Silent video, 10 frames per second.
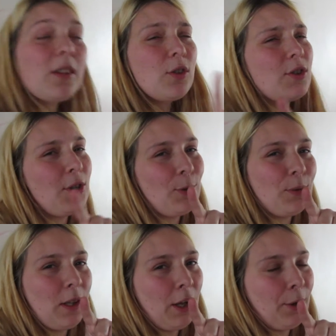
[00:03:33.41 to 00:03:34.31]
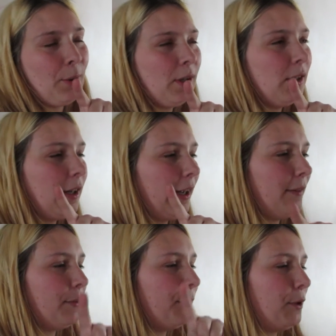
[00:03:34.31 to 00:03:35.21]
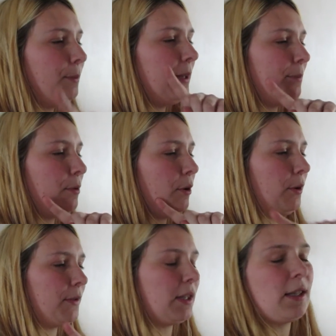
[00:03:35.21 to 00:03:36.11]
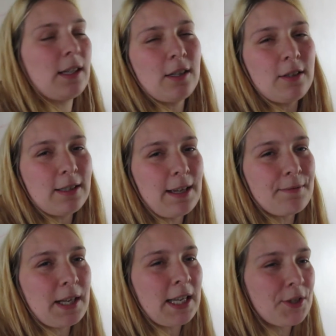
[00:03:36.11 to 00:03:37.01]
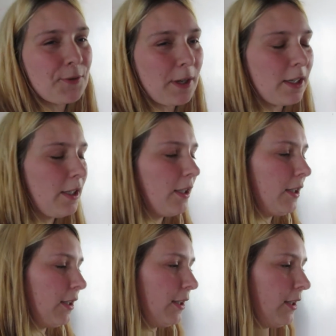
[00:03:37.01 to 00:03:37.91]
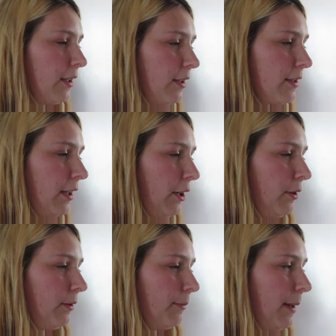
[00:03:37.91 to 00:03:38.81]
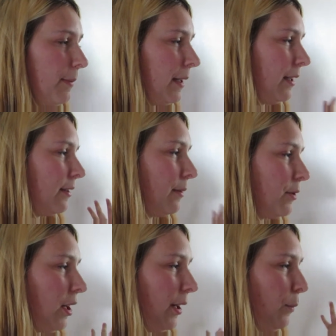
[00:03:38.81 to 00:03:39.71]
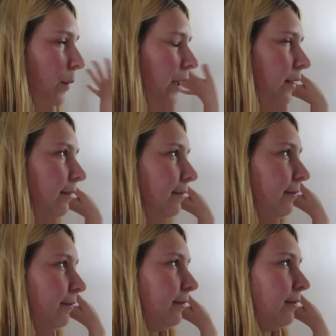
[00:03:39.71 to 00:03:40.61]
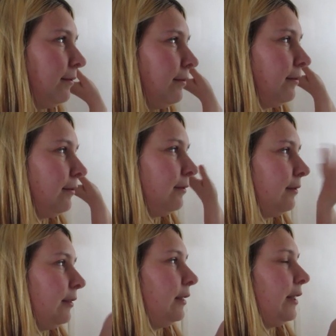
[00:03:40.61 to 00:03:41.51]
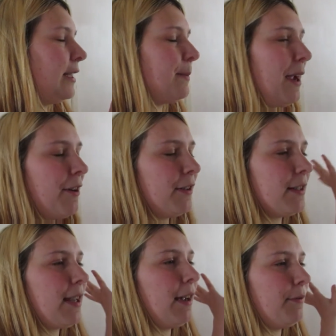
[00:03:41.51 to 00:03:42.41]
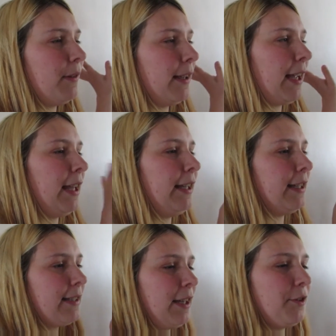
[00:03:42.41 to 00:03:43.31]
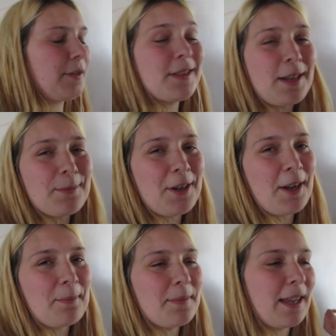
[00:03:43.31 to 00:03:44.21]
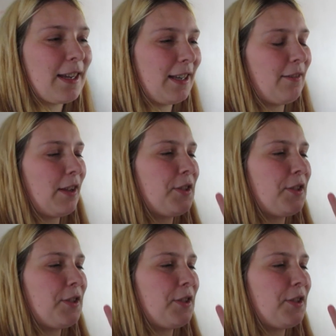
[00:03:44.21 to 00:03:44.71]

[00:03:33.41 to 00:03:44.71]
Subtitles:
soon, though. I have a few people who have said they can look after Ezra. So maybe sometime when Lee's parents have, like, Ellie and Xander at the same time, they can have